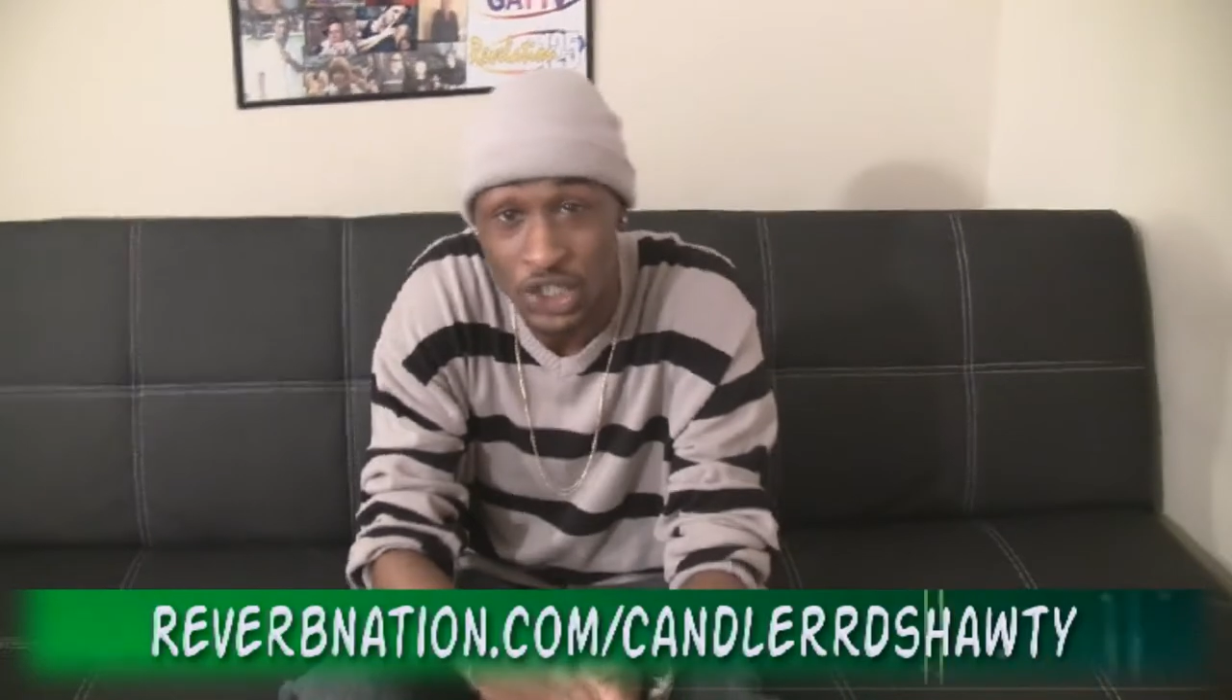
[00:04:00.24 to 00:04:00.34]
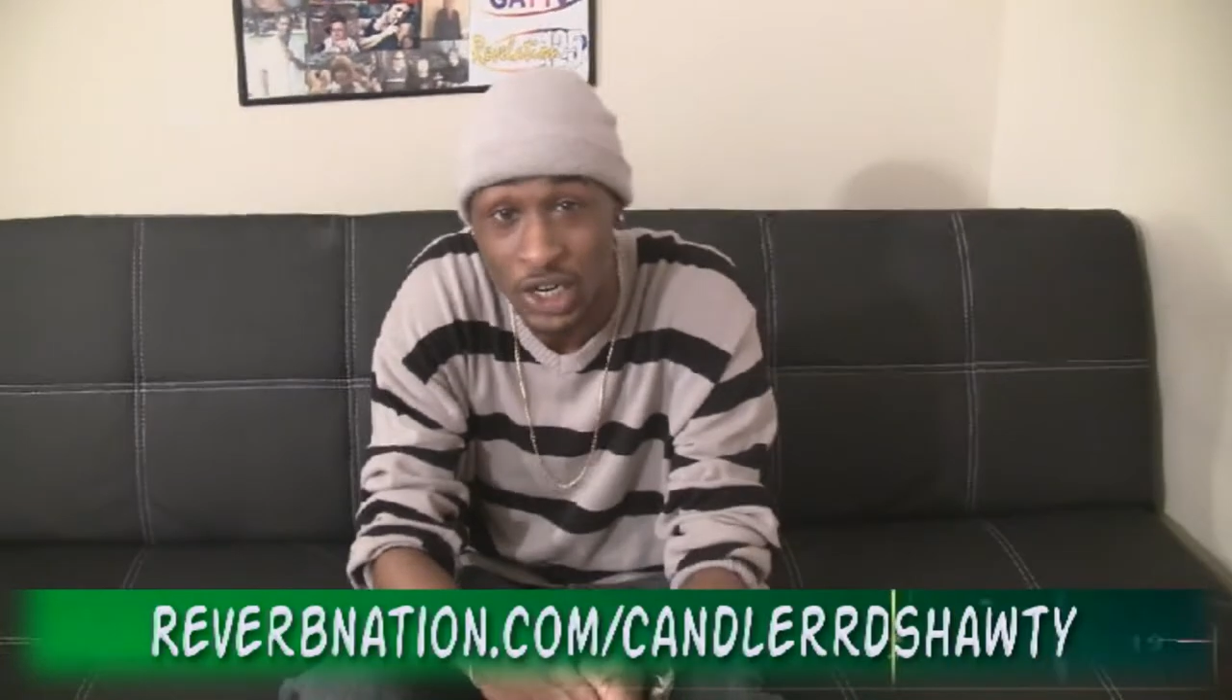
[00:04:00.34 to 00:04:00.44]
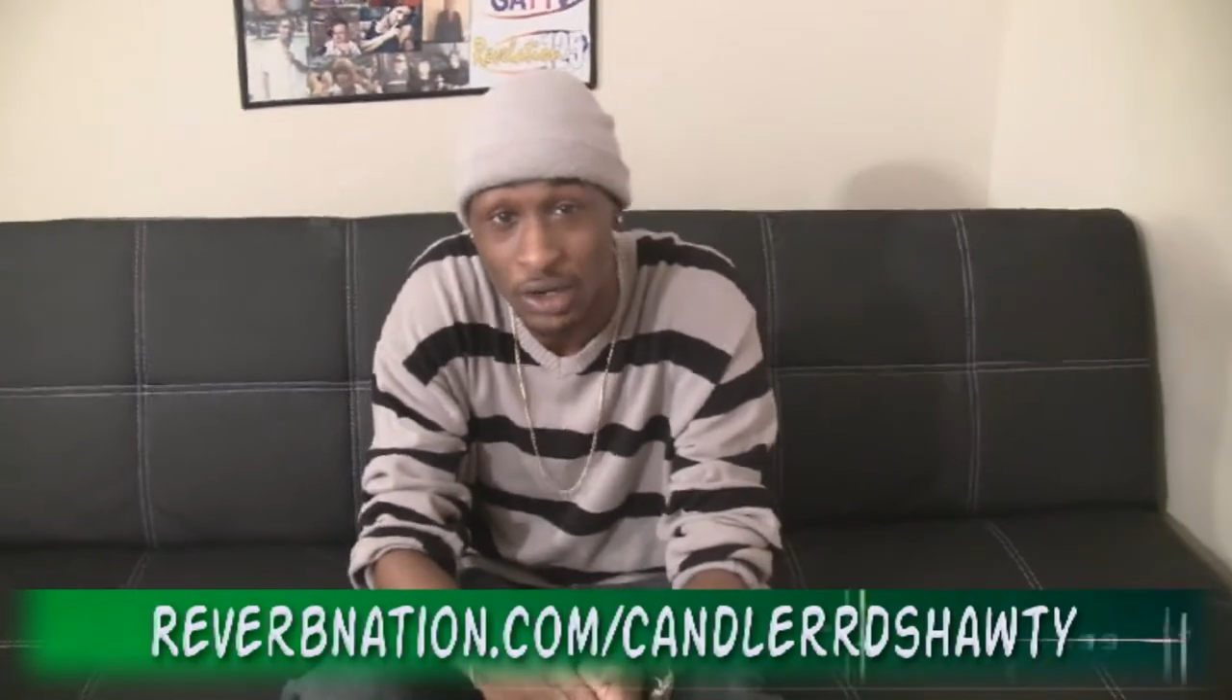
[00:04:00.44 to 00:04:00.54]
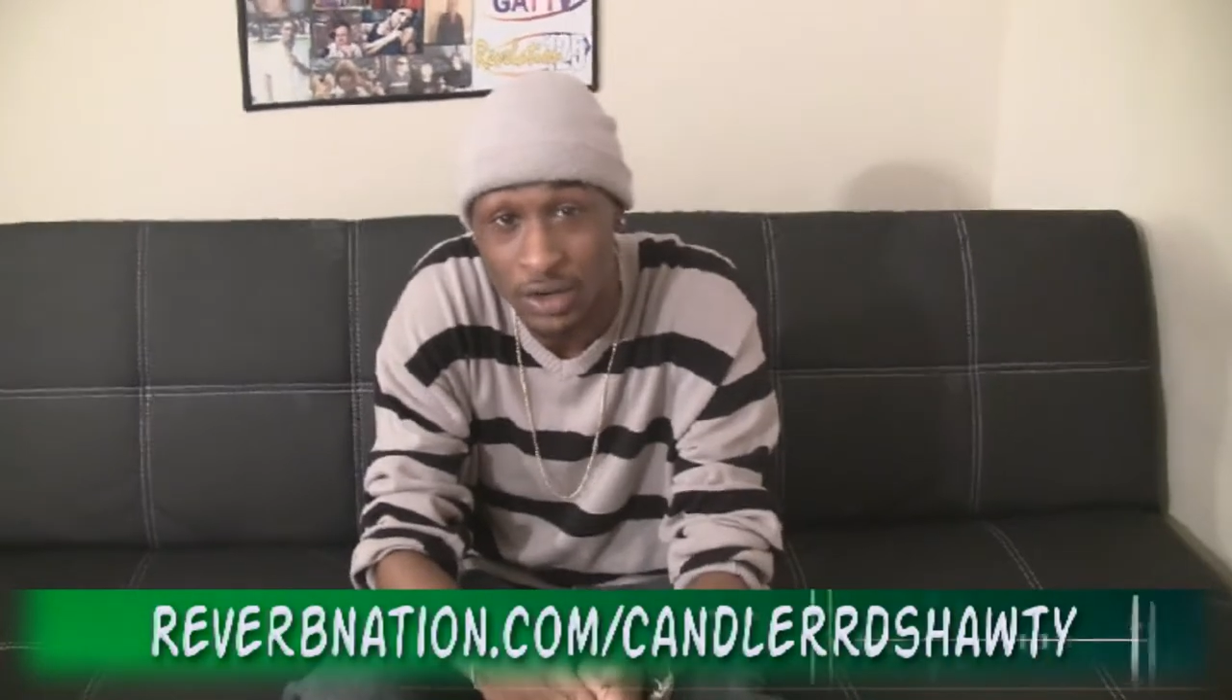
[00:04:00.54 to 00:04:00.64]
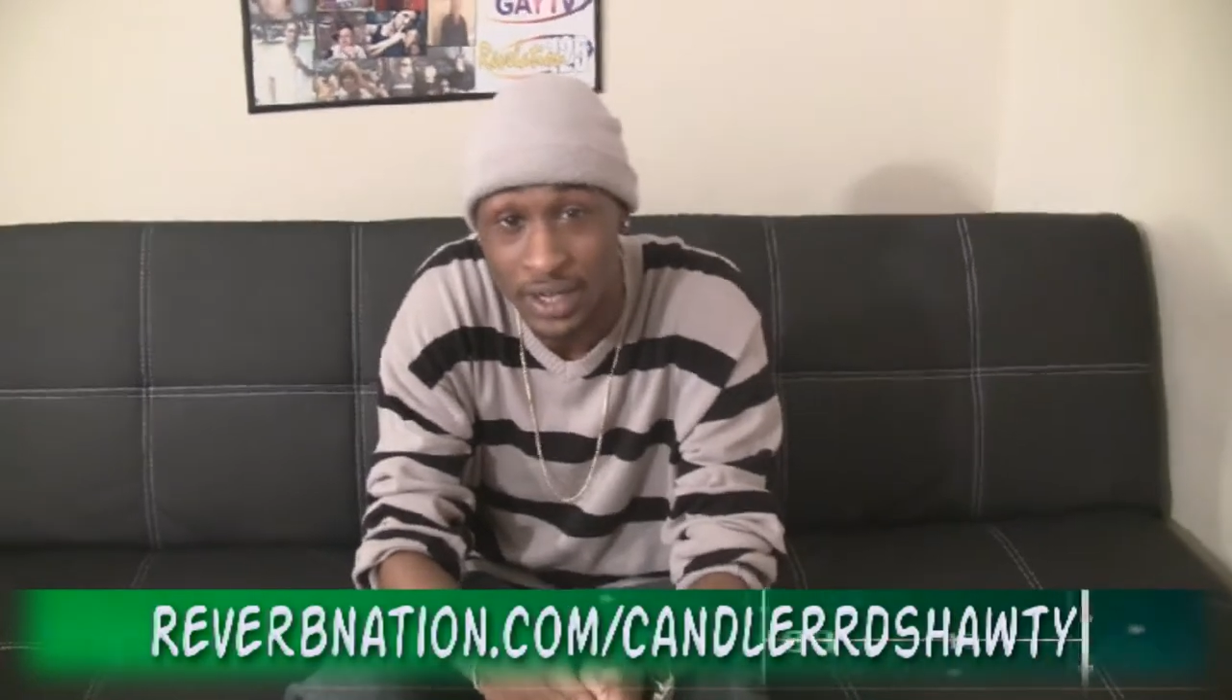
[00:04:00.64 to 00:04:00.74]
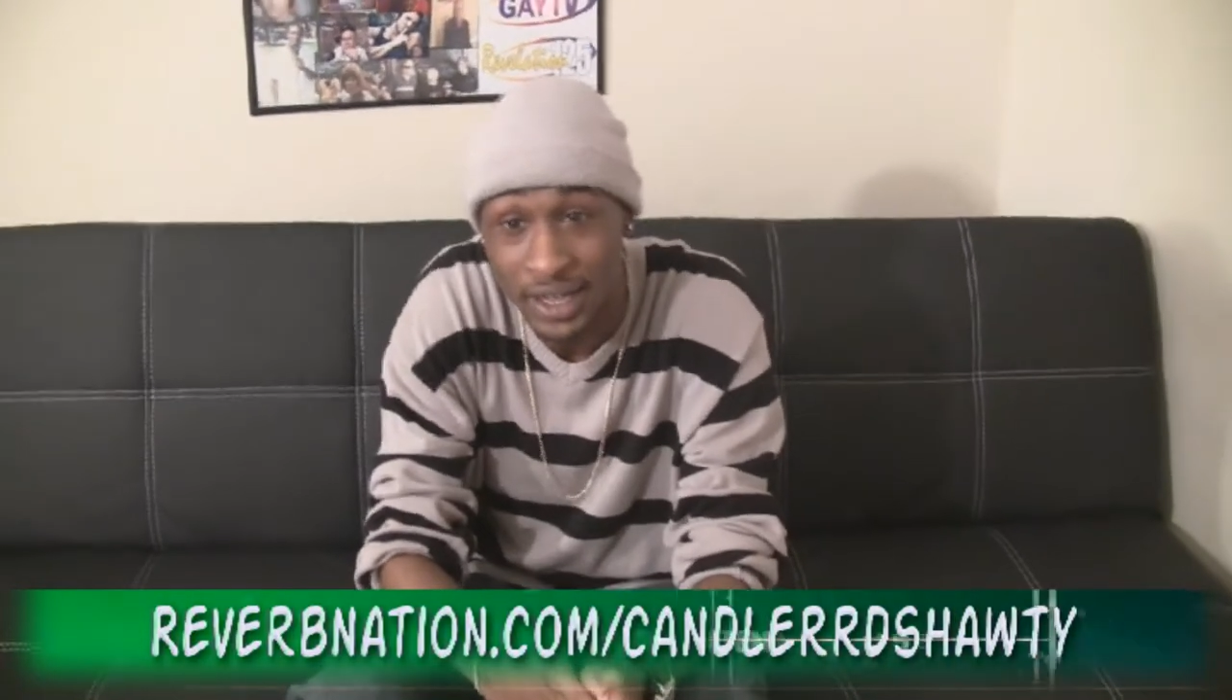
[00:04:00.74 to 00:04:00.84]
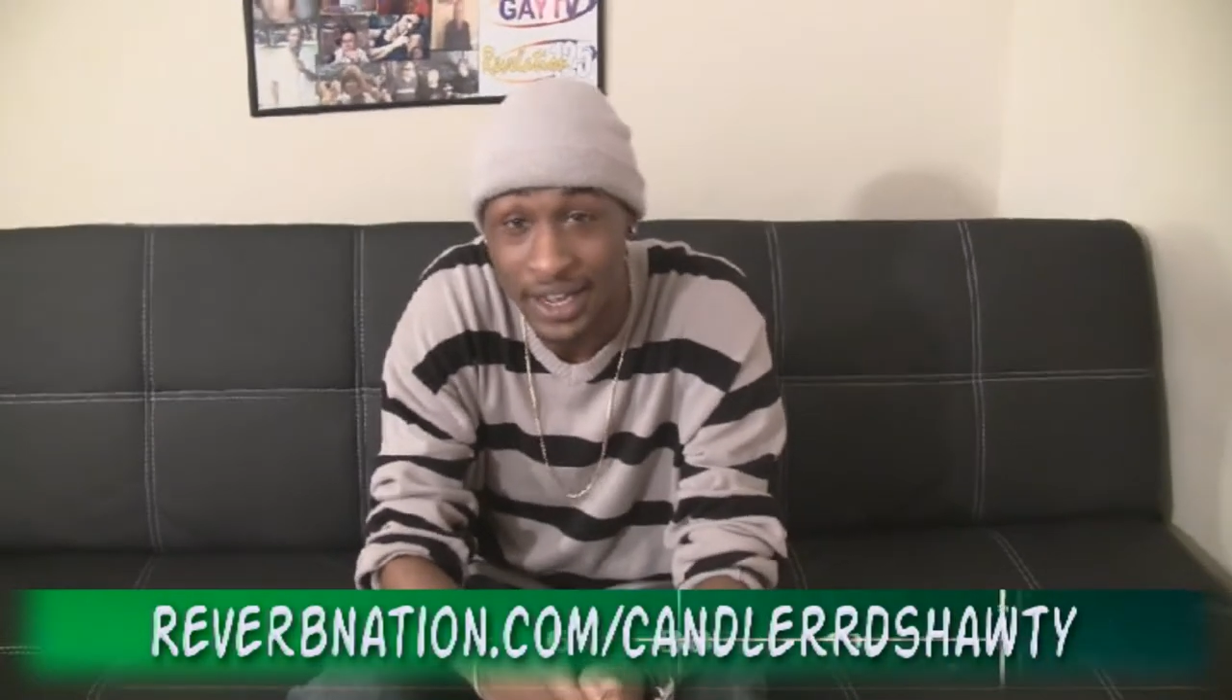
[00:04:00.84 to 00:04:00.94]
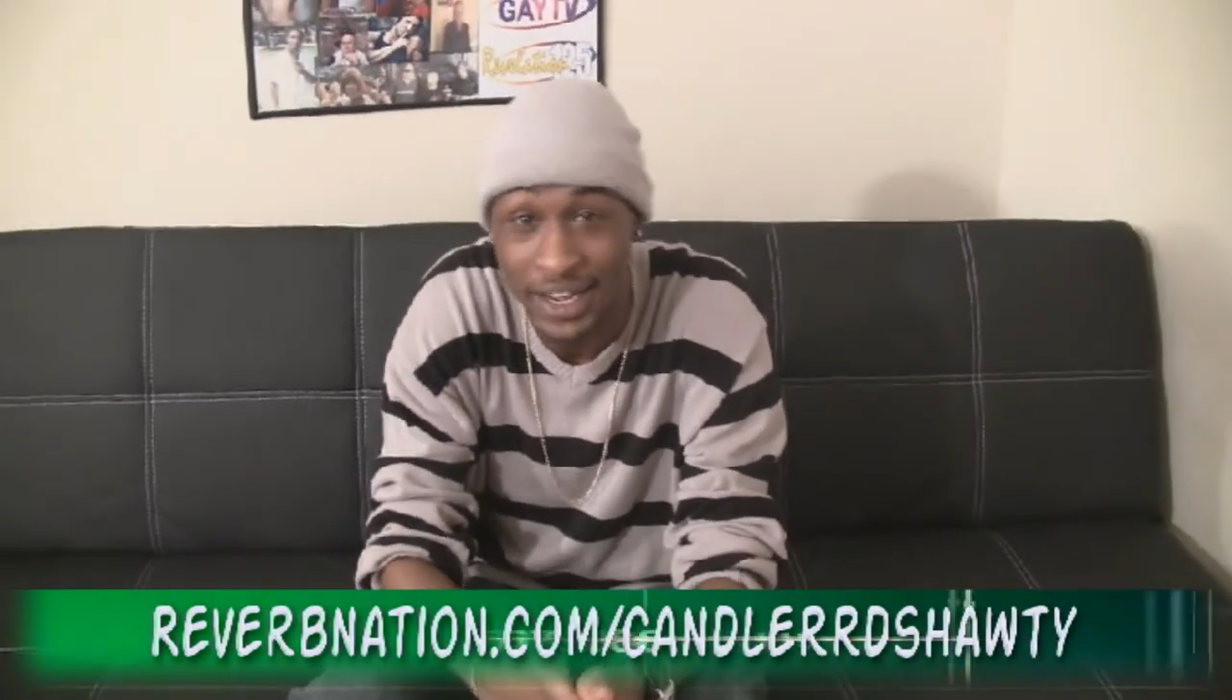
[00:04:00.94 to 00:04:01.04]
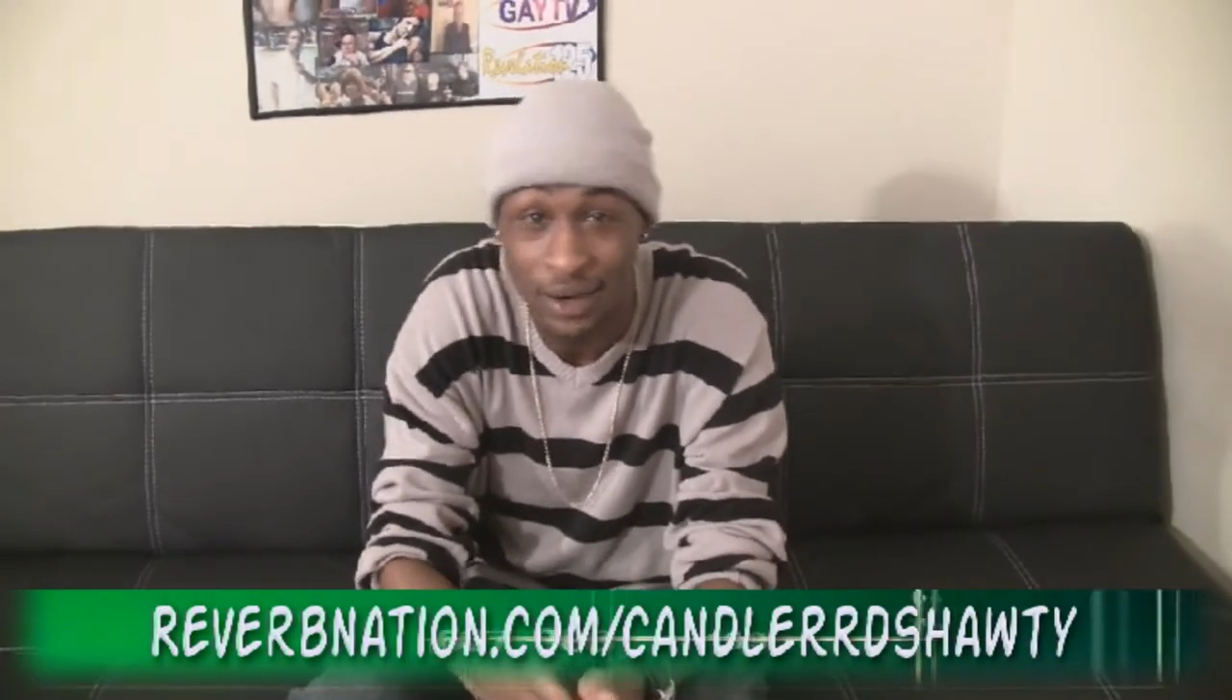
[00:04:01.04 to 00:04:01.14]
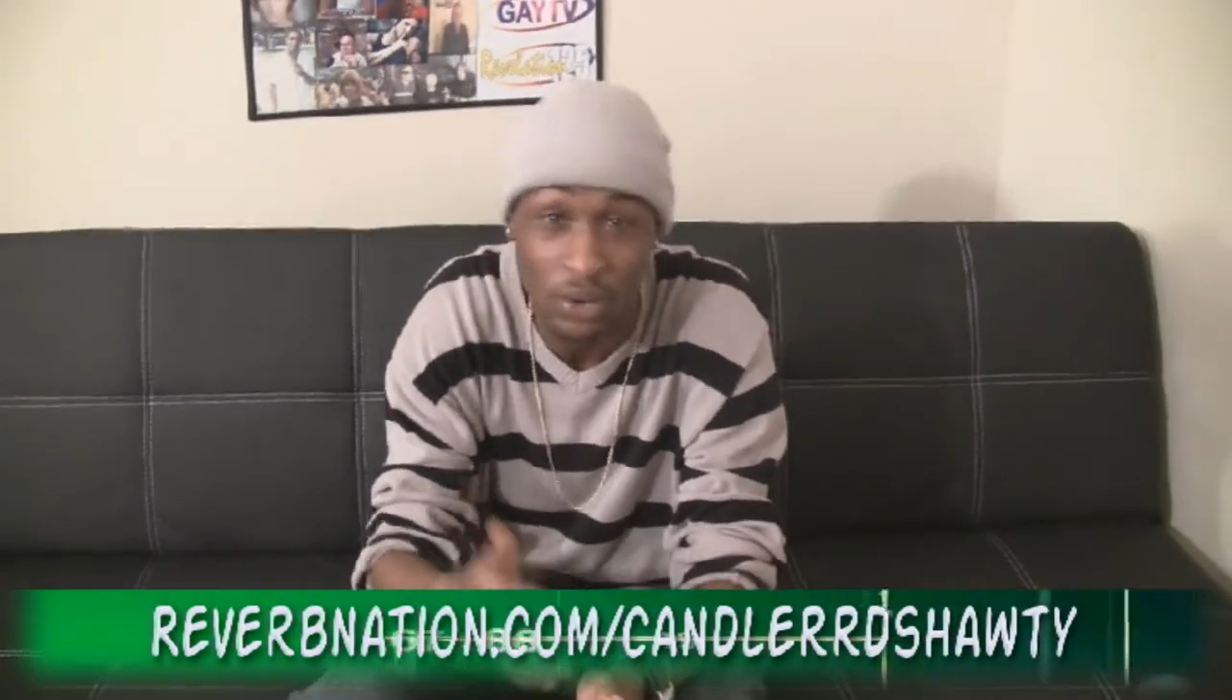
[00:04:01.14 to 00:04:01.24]
Shawty
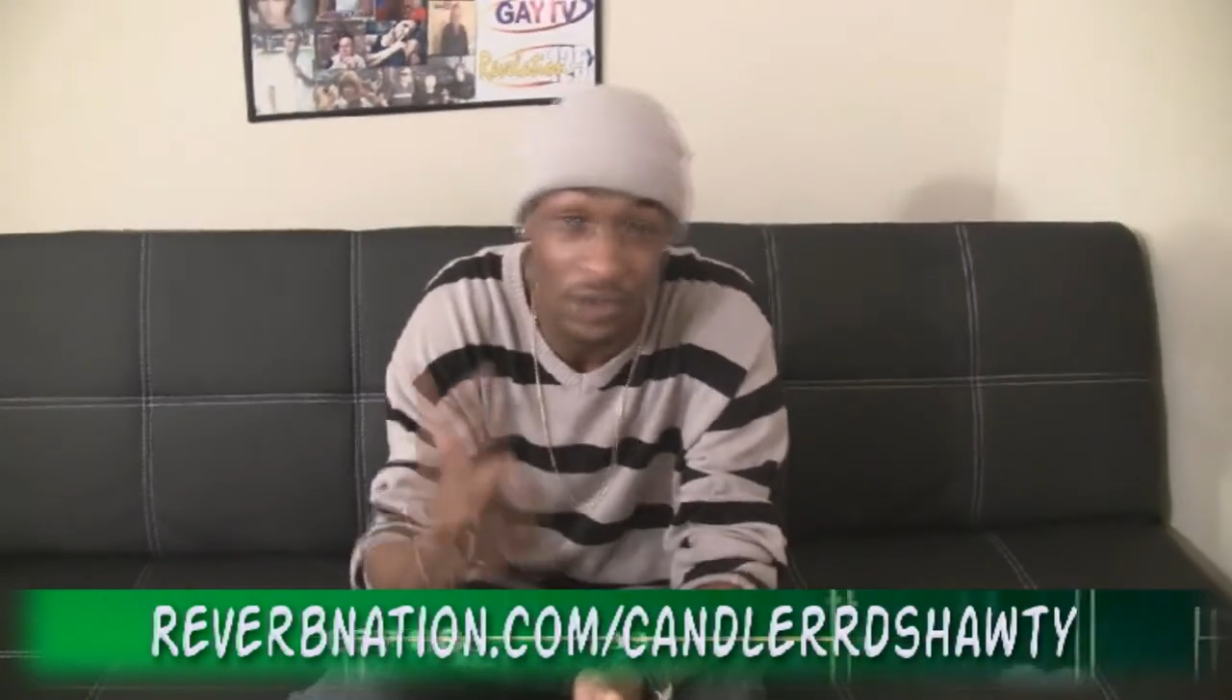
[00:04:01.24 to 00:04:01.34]
at